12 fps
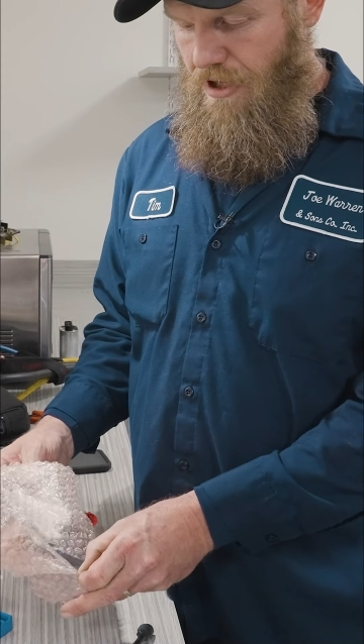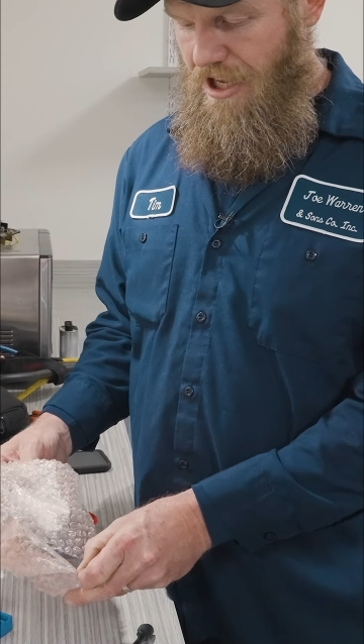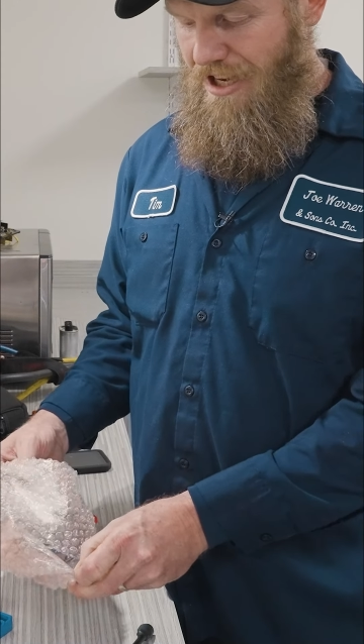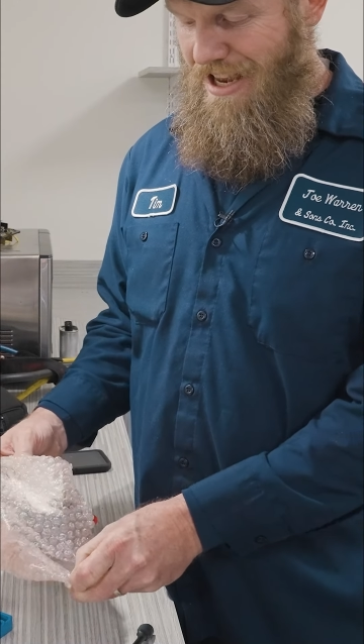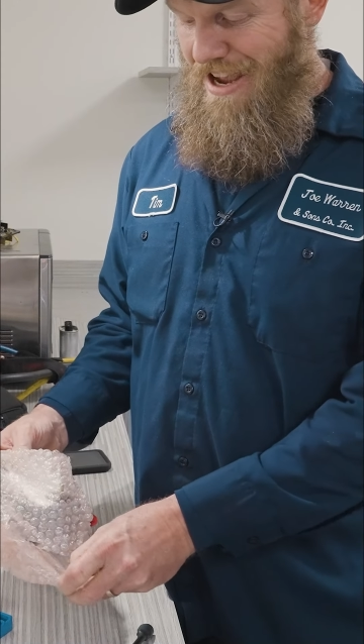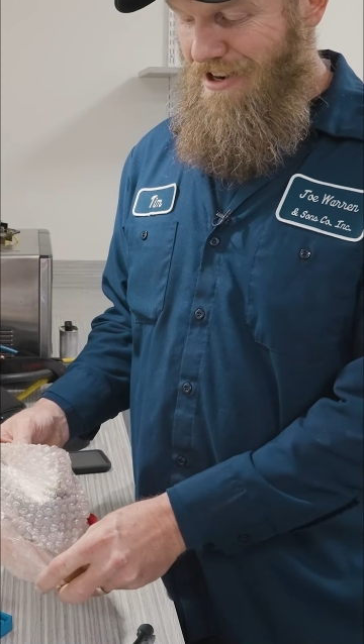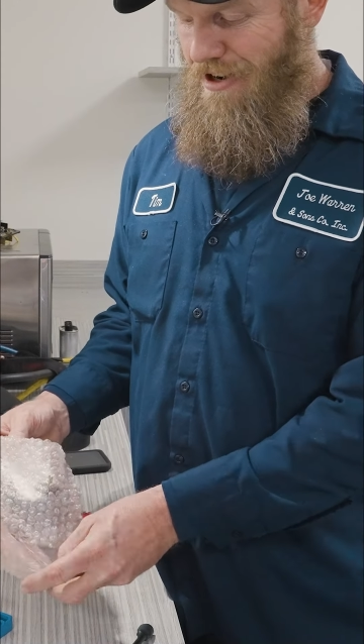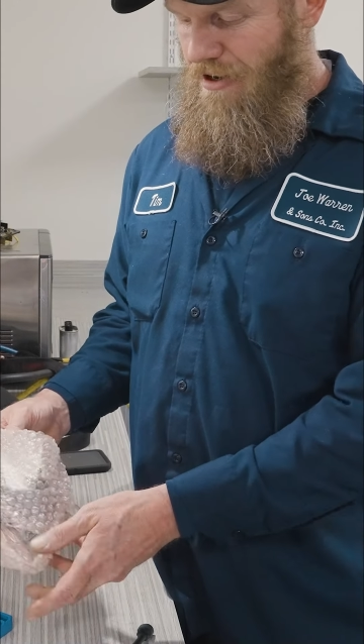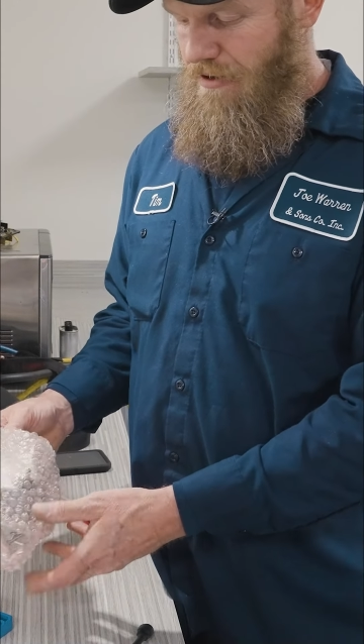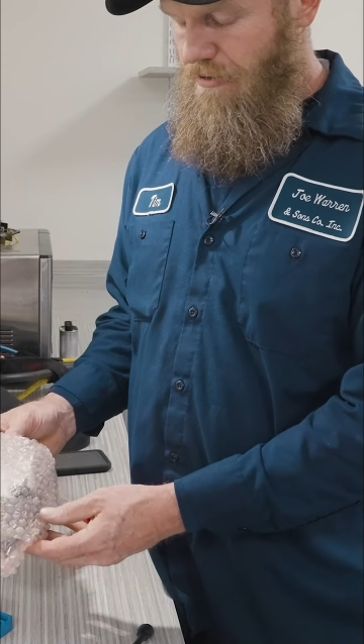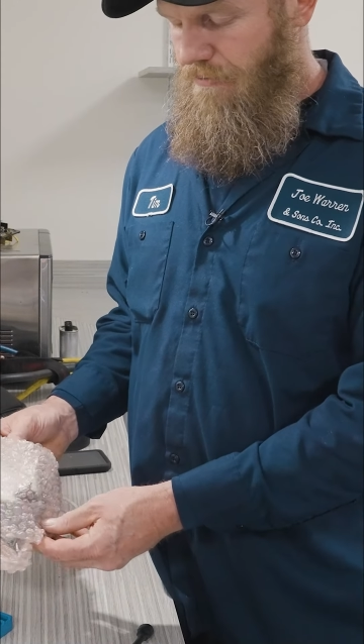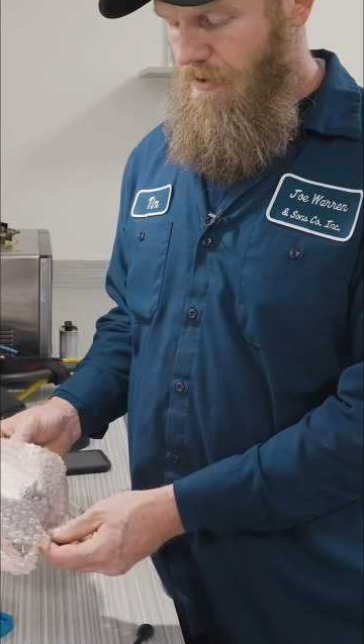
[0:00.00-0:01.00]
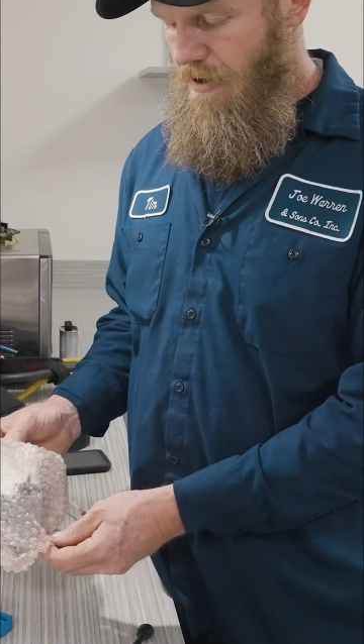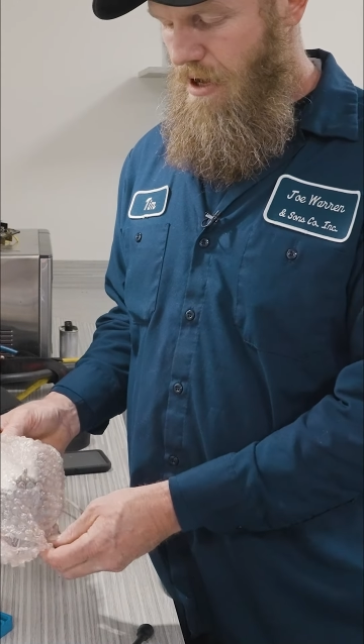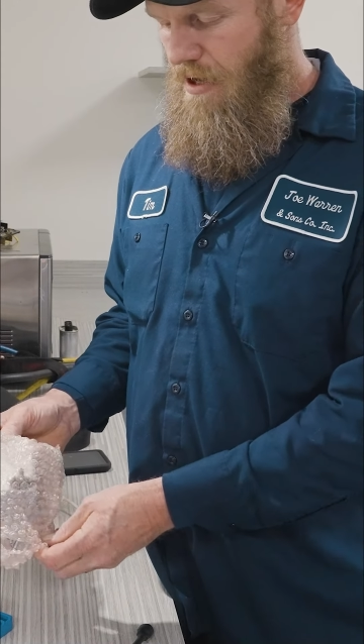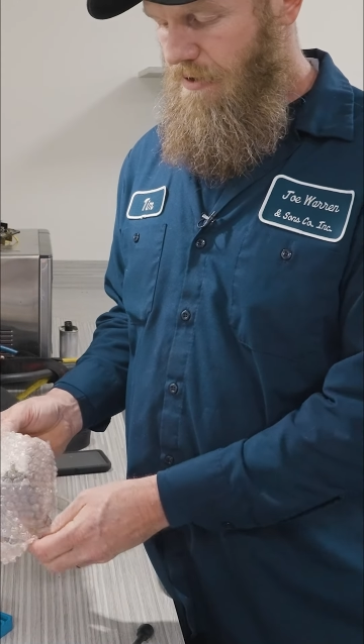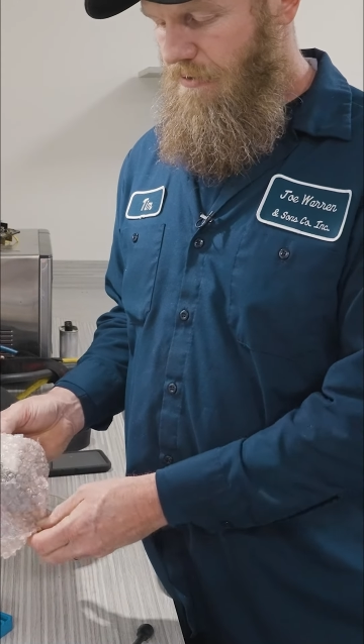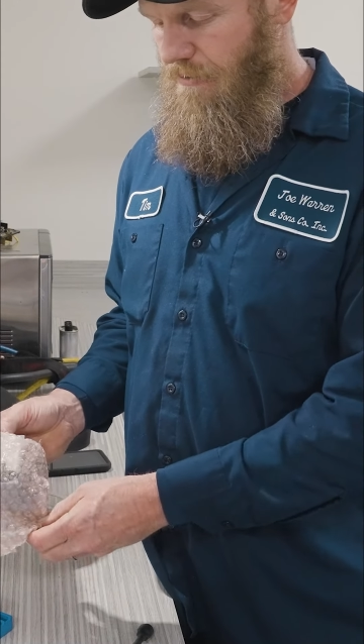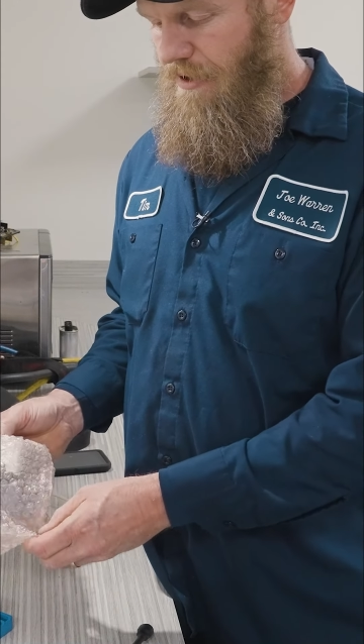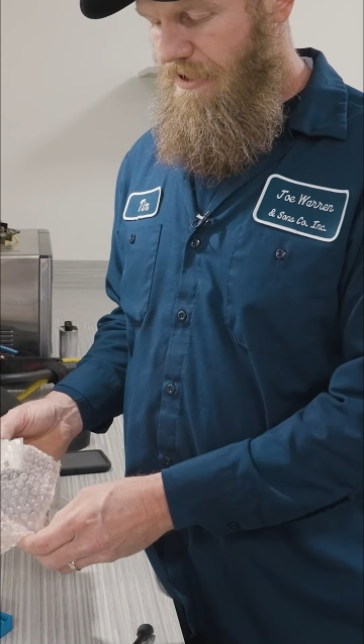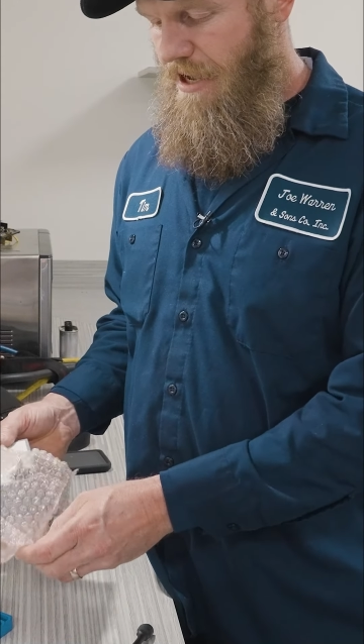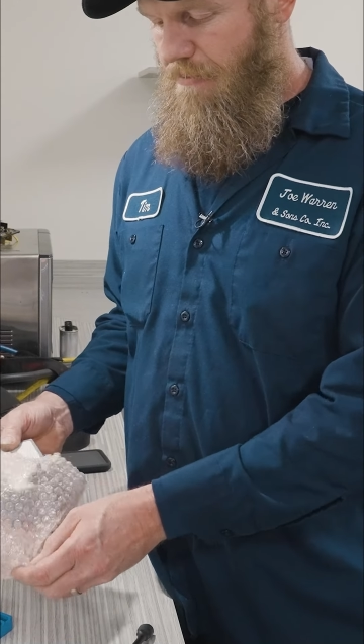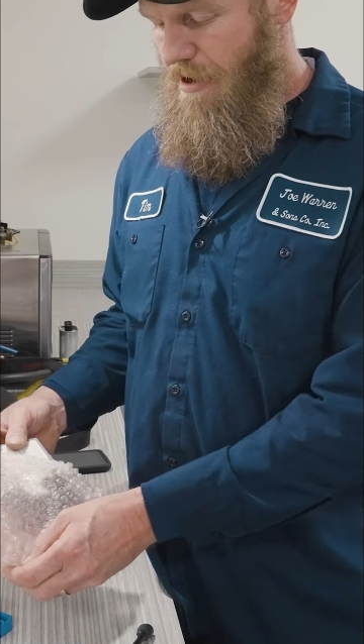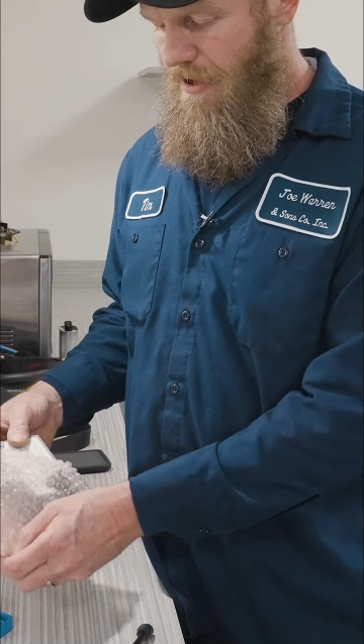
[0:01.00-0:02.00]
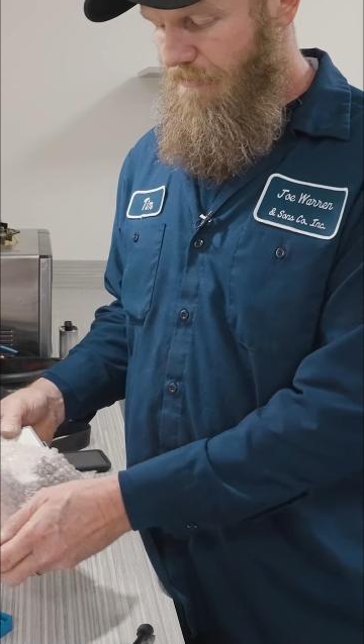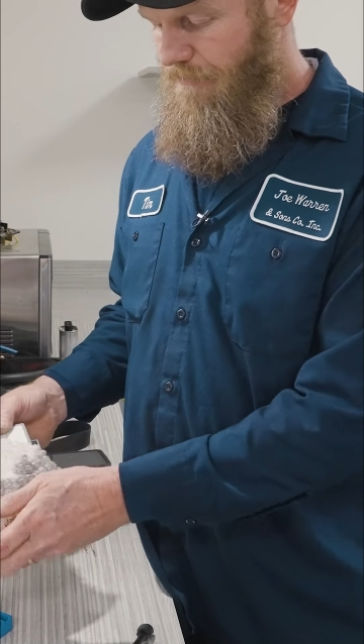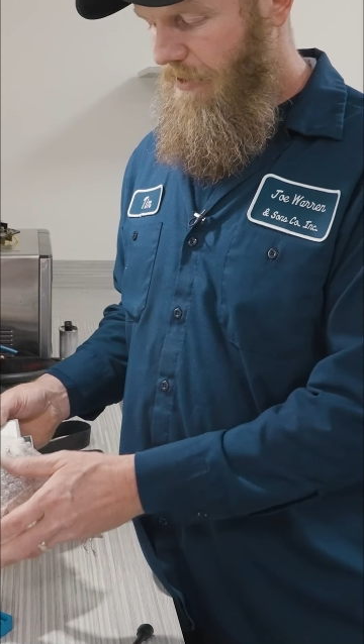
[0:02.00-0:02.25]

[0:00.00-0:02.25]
igniter. All right, so what does that mean?